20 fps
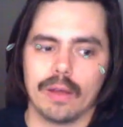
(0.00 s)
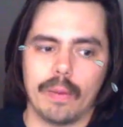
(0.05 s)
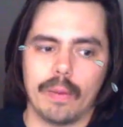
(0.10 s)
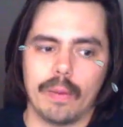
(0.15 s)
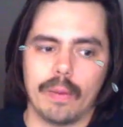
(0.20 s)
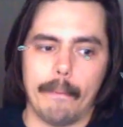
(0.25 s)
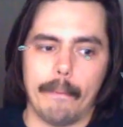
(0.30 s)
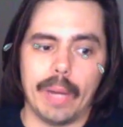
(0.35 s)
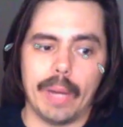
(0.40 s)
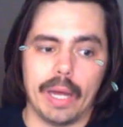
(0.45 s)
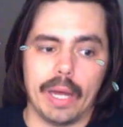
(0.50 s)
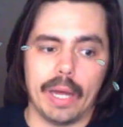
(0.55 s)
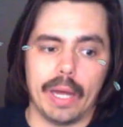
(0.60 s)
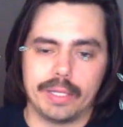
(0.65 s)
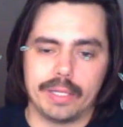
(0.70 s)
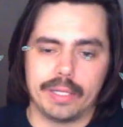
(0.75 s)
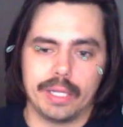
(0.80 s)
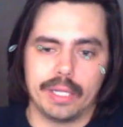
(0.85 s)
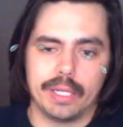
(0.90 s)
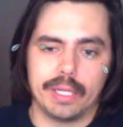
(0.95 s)

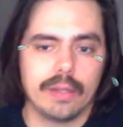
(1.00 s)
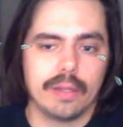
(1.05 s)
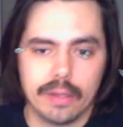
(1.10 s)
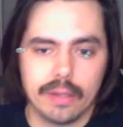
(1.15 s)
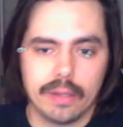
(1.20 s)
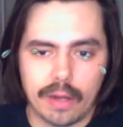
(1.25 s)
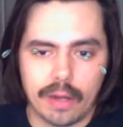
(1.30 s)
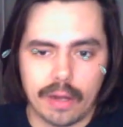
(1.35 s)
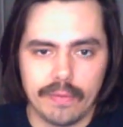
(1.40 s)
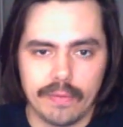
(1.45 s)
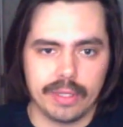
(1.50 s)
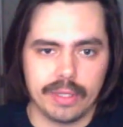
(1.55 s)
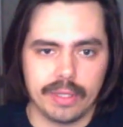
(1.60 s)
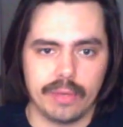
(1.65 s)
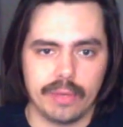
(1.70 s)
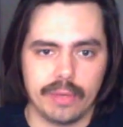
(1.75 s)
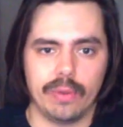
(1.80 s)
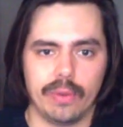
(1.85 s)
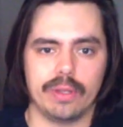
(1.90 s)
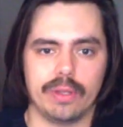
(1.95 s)
But obviously
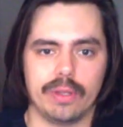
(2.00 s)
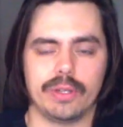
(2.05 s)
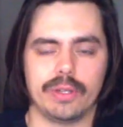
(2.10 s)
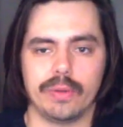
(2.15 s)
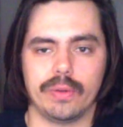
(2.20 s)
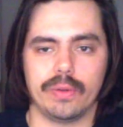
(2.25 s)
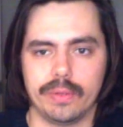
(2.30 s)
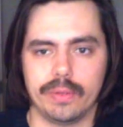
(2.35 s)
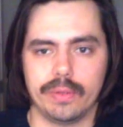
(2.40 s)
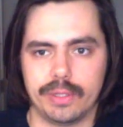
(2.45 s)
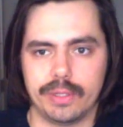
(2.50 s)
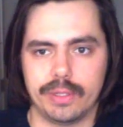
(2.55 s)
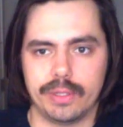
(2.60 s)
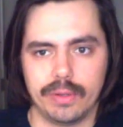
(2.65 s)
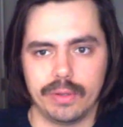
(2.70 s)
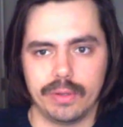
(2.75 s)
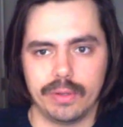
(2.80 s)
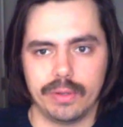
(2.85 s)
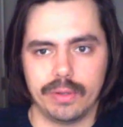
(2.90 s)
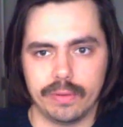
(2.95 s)
with adults
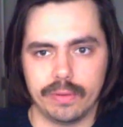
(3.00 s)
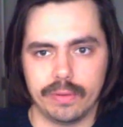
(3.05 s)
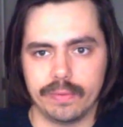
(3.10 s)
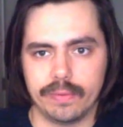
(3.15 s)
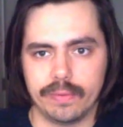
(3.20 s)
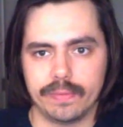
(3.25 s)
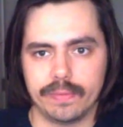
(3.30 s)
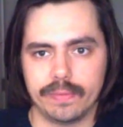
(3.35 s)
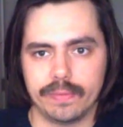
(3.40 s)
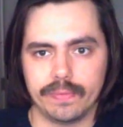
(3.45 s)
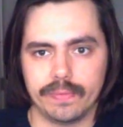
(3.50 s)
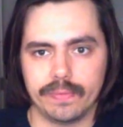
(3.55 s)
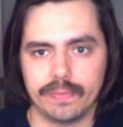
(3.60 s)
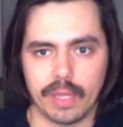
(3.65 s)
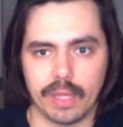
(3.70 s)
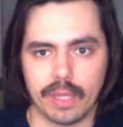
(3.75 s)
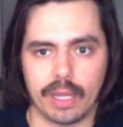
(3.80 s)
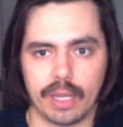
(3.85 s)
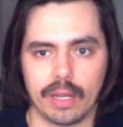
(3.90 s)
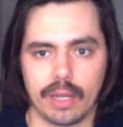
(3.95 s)
too,
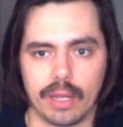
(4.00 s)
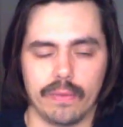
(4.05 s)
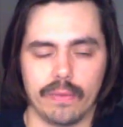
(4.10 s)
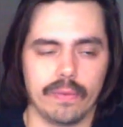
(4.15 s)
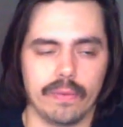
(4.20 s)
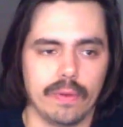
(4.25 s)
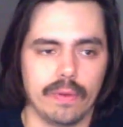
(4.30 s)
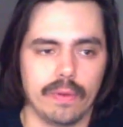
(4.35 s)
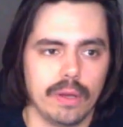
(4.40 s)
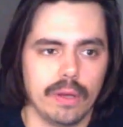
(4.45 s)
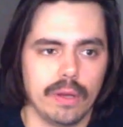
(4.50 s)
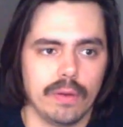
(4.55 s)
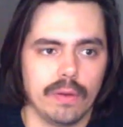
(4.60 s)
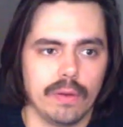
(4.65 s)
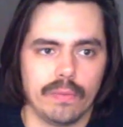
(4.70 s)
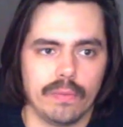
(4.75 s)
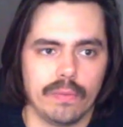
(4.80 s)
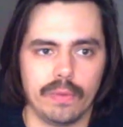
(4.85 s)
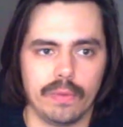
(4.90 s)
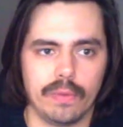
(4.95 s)
it can,
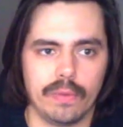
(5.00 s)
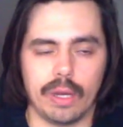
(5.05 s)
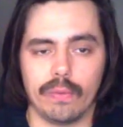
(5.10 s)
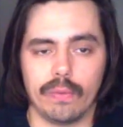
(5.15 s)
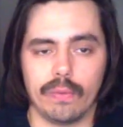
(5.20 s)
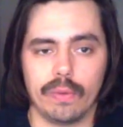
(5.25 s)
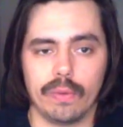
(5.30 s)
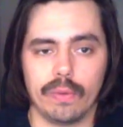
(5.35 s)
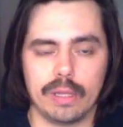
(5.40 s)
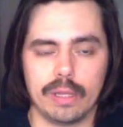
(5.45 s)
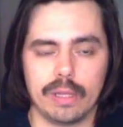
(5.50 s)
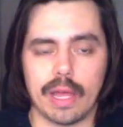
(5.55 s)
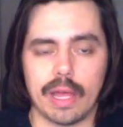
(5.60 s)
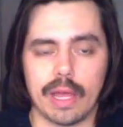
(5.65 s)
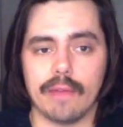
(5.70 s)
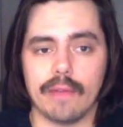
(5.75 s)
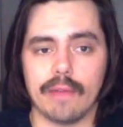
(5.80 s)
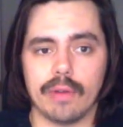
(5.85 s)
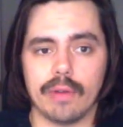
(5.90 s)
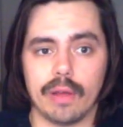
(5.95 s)
really
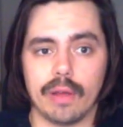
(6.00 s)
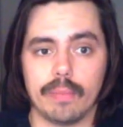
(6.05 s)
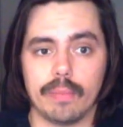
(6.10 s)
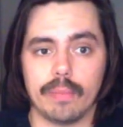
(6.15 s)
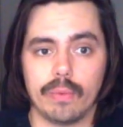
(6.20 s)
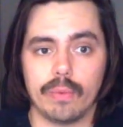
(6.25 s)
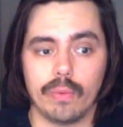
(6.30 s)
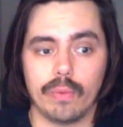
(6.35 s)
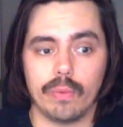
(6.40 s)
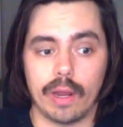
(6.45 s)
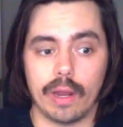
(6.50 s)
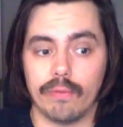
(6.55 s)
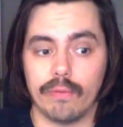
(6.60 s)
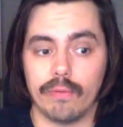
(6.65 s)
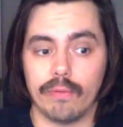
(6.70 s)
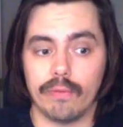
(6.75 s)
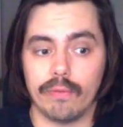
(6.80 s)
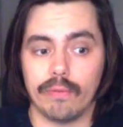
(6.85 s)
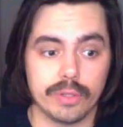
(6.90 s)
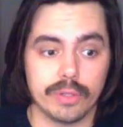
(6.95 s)
liven up
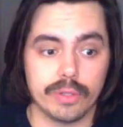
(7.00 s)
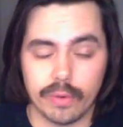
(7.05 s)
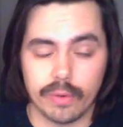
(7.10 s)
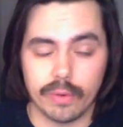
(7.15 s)
whatever sort